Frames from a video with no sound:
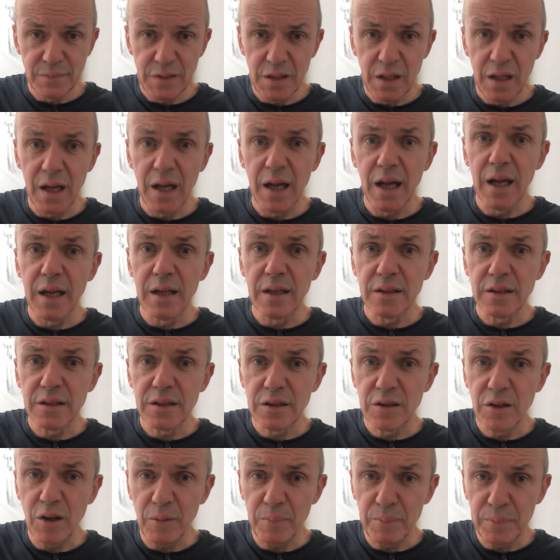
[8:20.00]
And
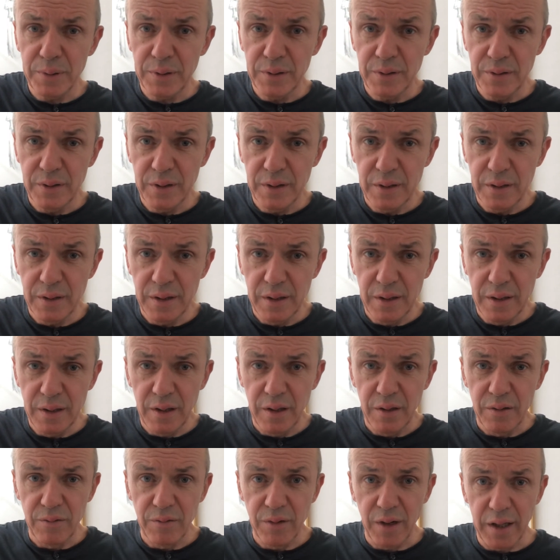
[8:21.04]
stop.
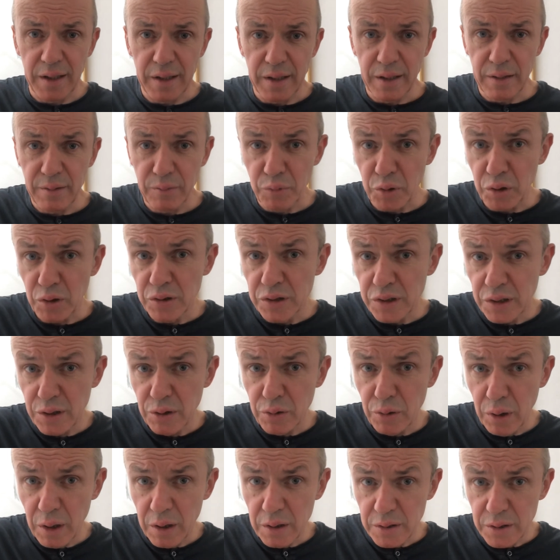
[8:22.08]
Right, and we're going to
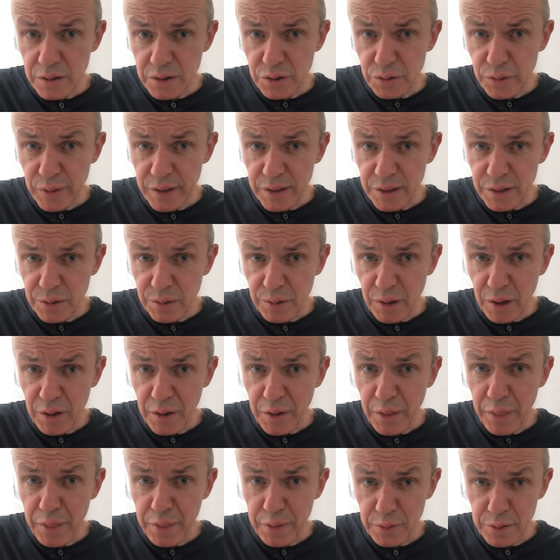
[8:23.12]
go straight to our
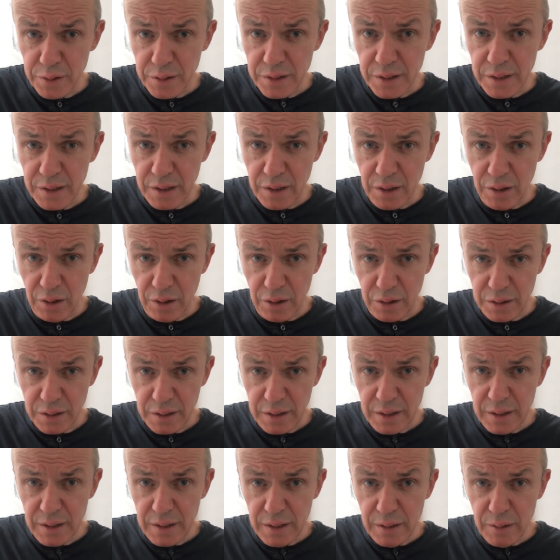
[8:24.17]
third chord.
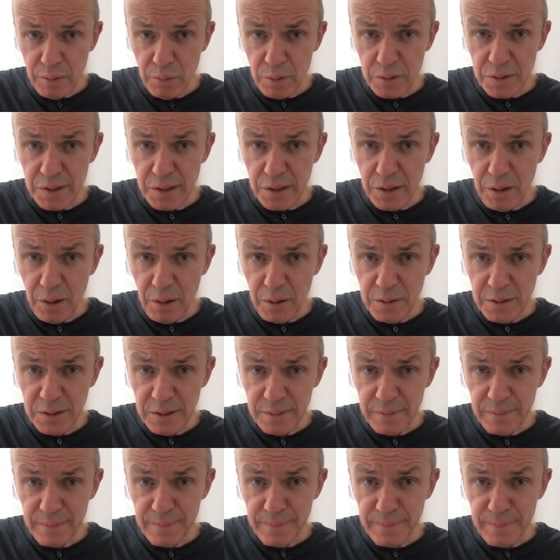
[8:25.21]
What's it called?
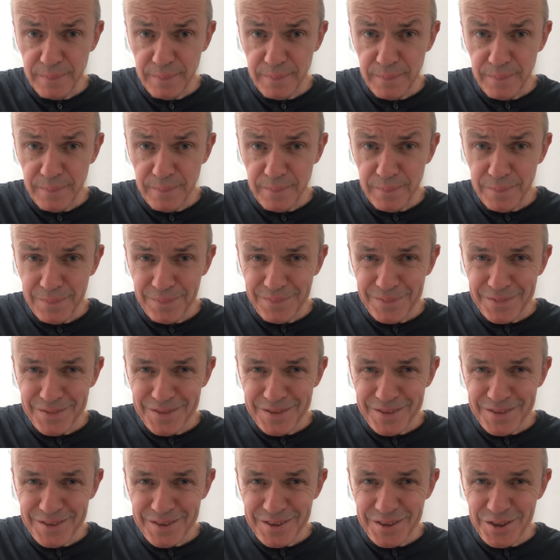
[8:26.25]

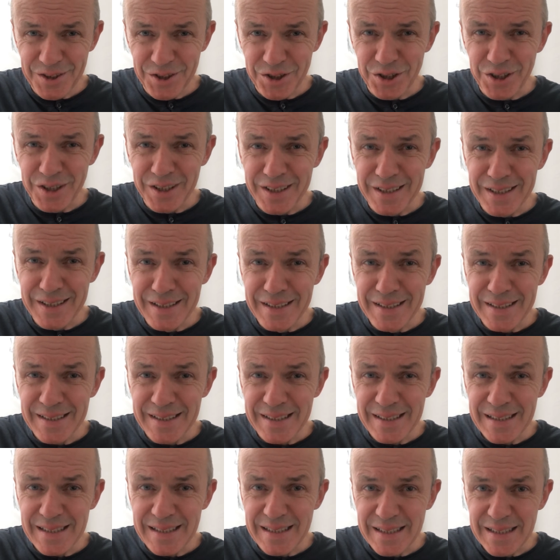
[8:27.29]

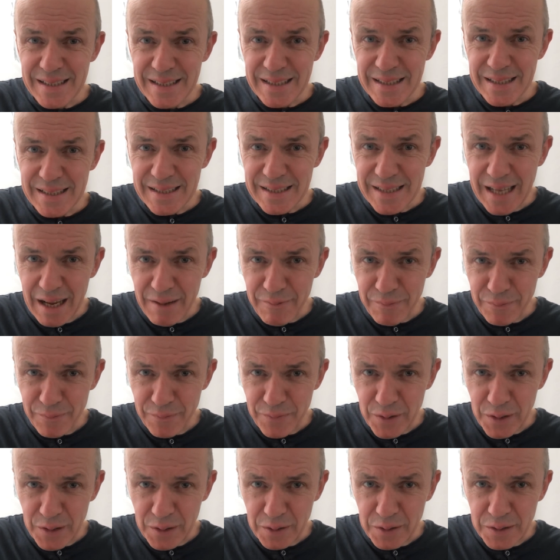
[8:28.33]
G7.
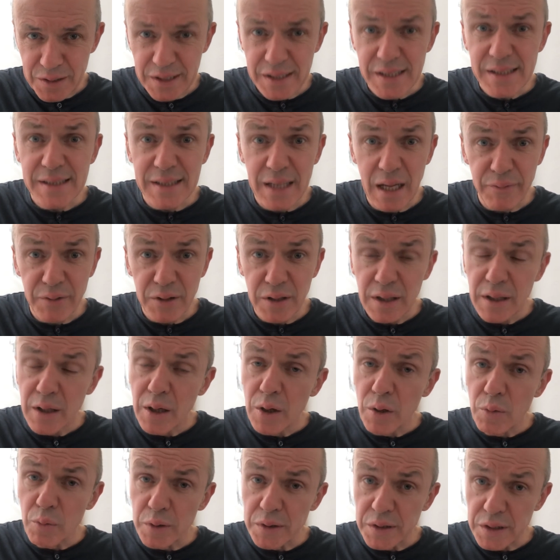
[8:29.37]
G7,
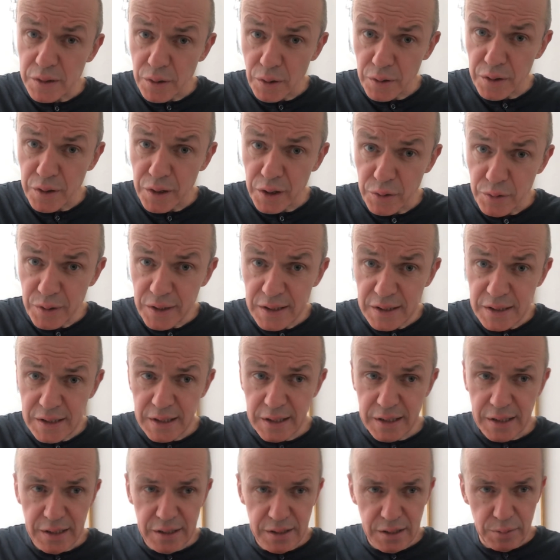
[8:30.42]
which is on the green
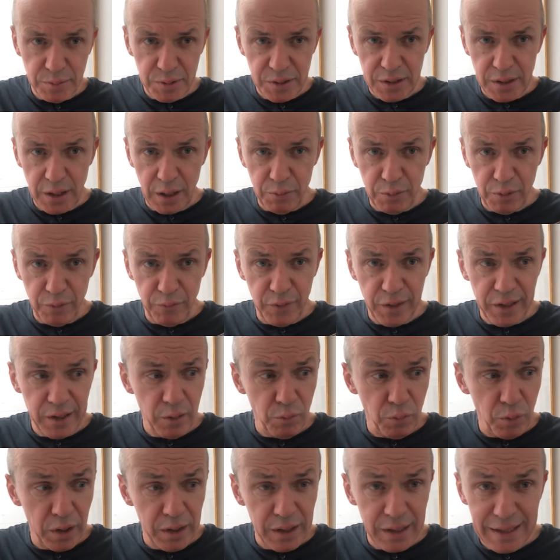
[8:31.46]
sticker. So we start with finger
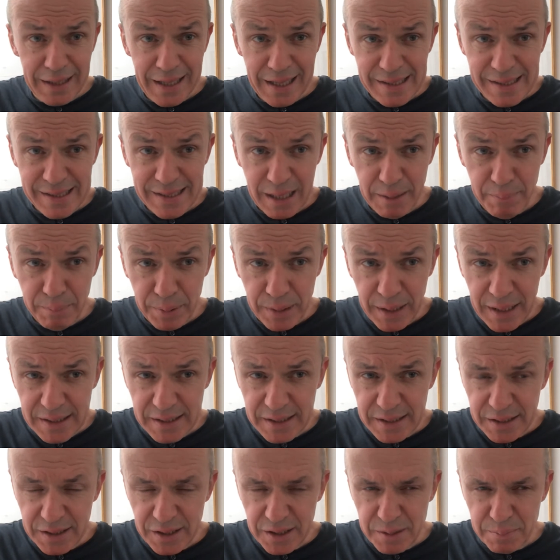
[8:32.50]
1 in that same place
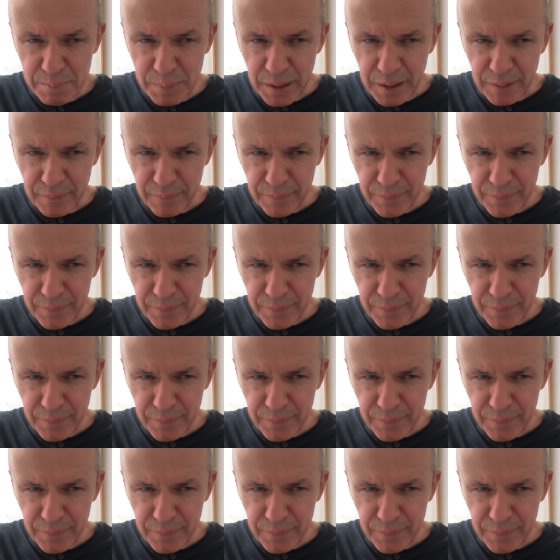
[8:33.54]
it's just been,